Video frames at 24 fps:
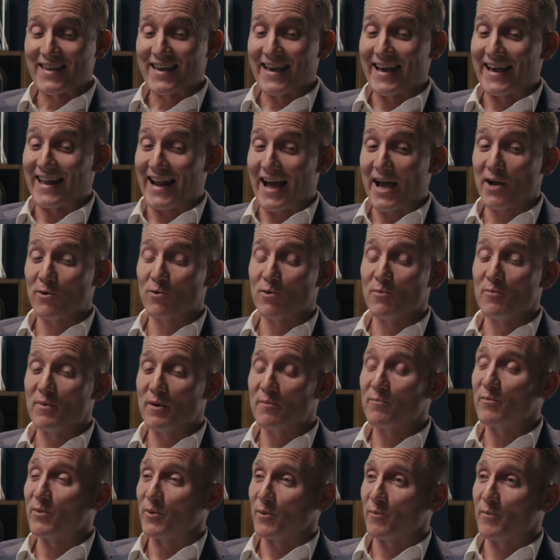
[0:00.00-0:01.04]
And I
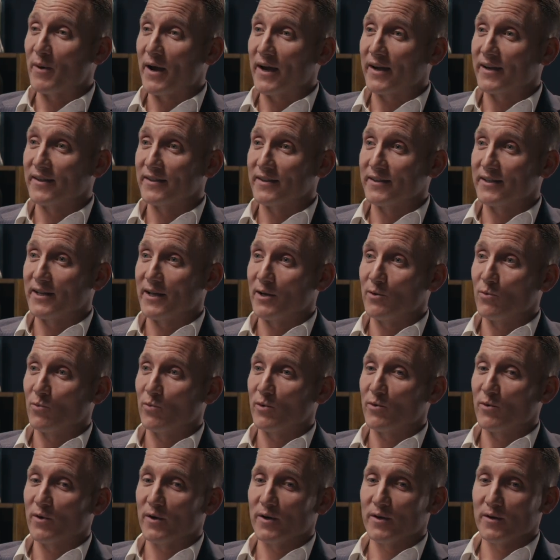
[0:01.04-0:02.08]
remember back in the day when
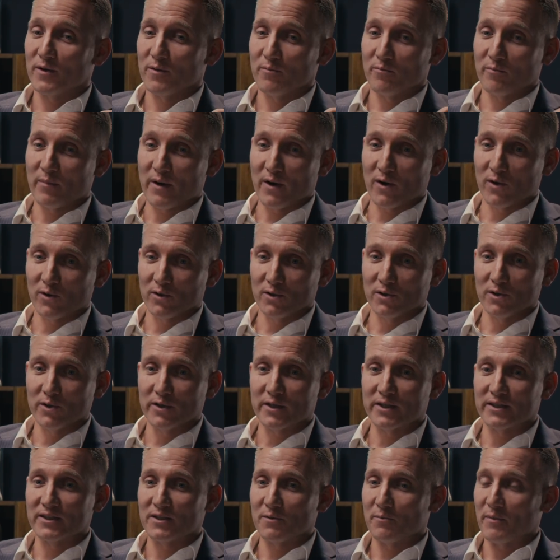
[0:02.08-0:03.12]
we were at Merrill
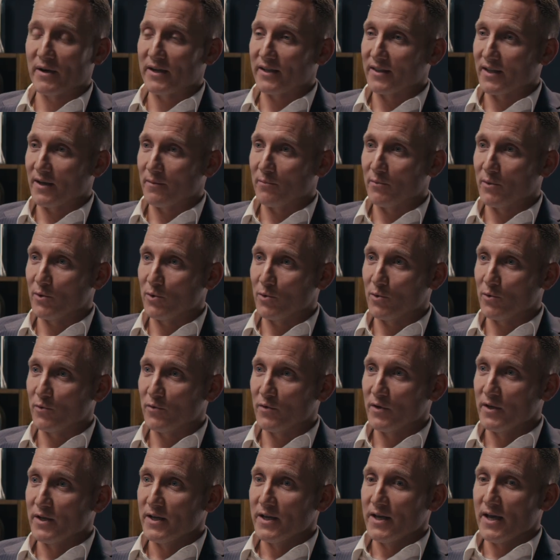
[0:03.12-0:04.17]
looking to make that move
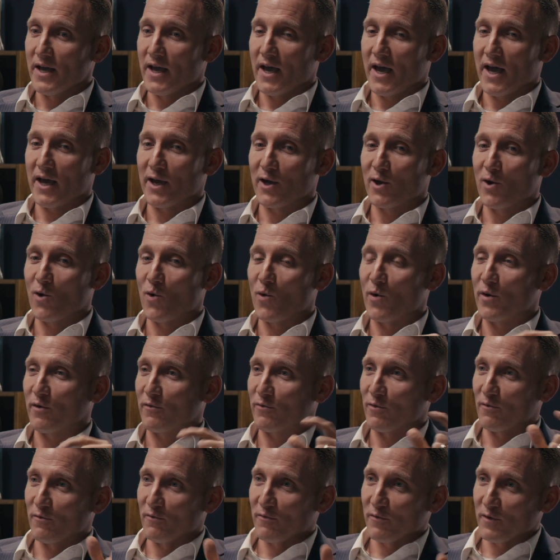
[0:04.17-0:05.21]
and going
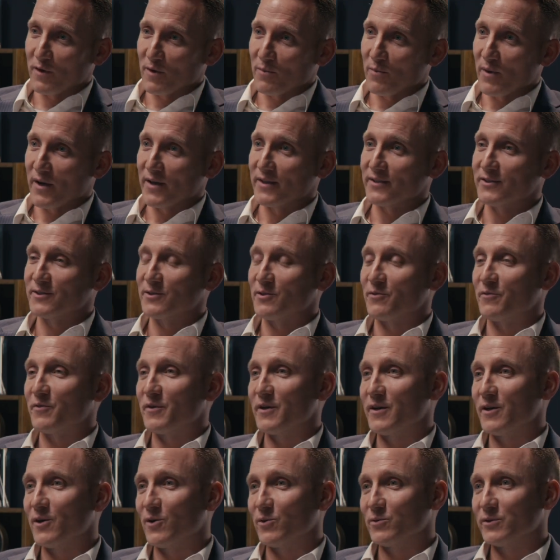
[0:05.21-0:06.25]
from fee based to
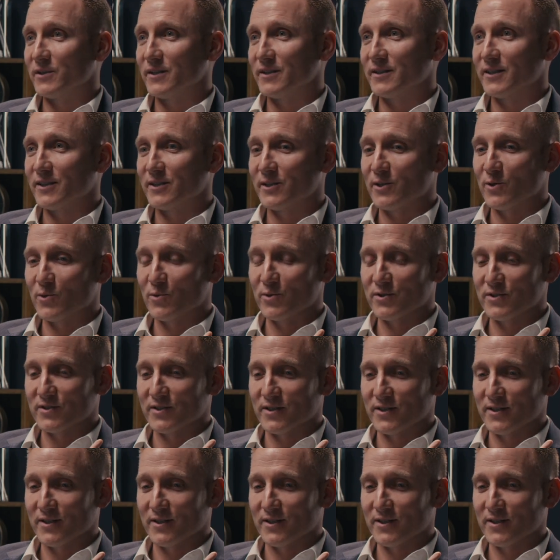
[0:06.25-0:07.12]
fee only, that there was